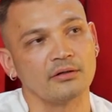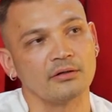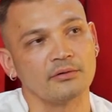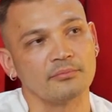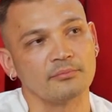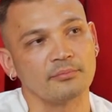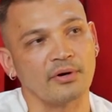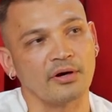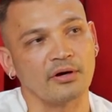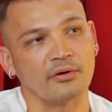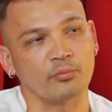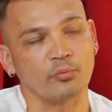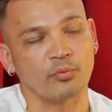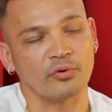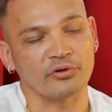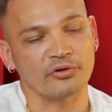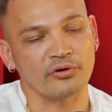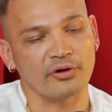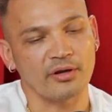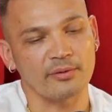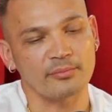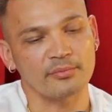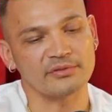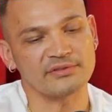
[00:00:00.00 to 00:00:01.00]
But when
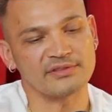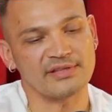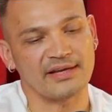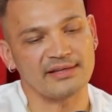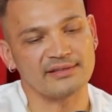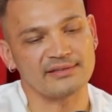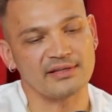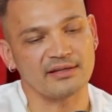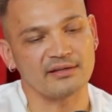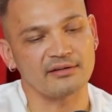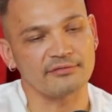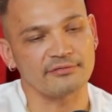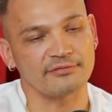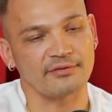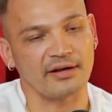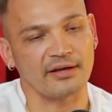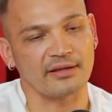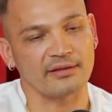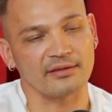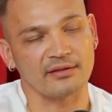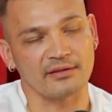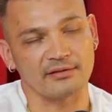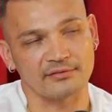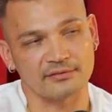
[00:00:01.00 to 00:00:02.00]
you're able to identify
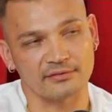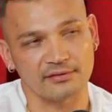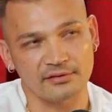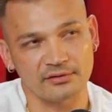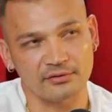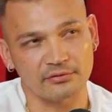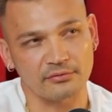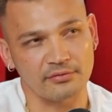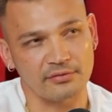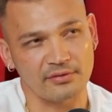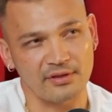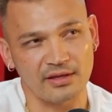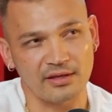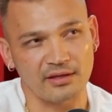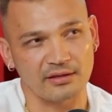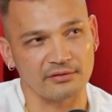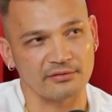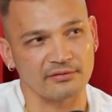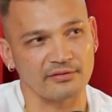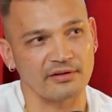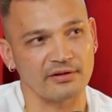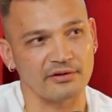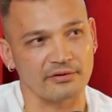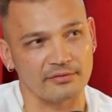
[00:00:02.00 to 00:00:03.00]
these little
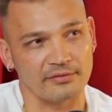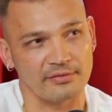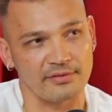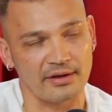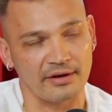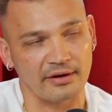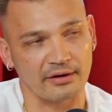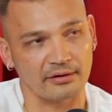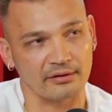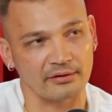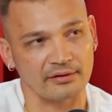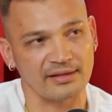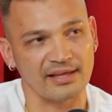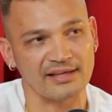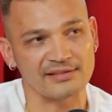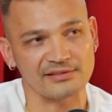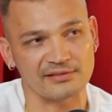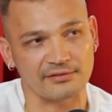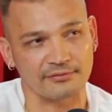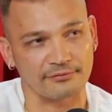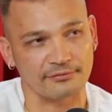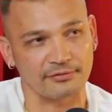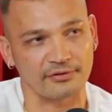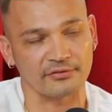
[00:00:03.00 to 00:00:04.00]
things here and there, and that's
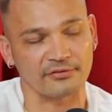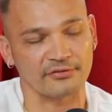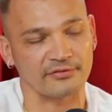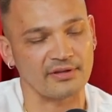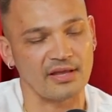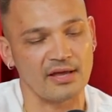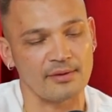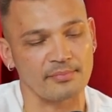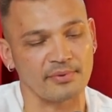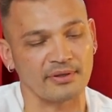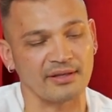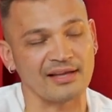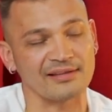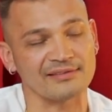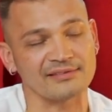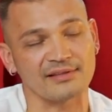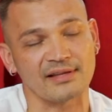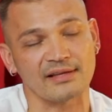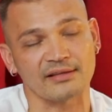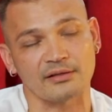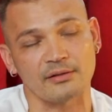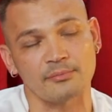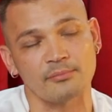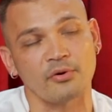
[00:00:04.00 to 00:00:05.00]
the first step, and that's
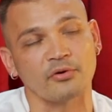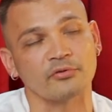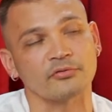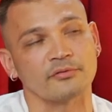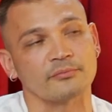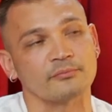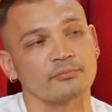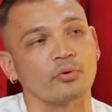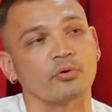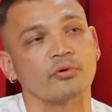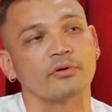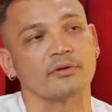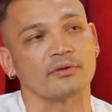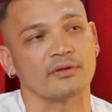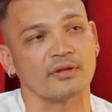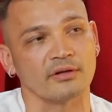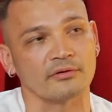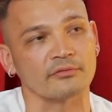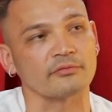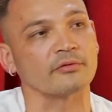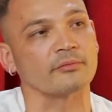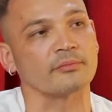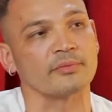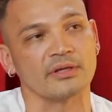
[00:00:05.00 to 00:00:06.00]
like the most important thing
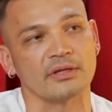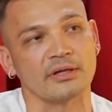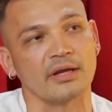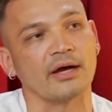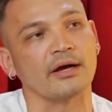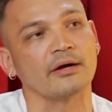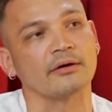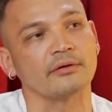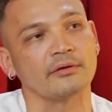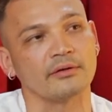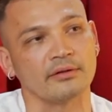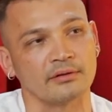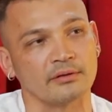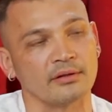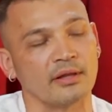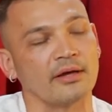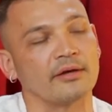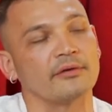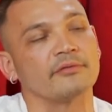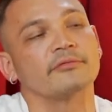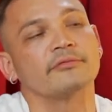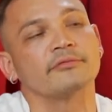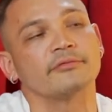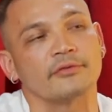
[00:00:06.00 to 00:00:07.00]
for me now in
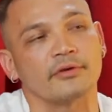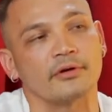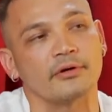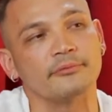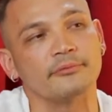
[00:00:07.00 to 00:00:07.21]
life. That. So.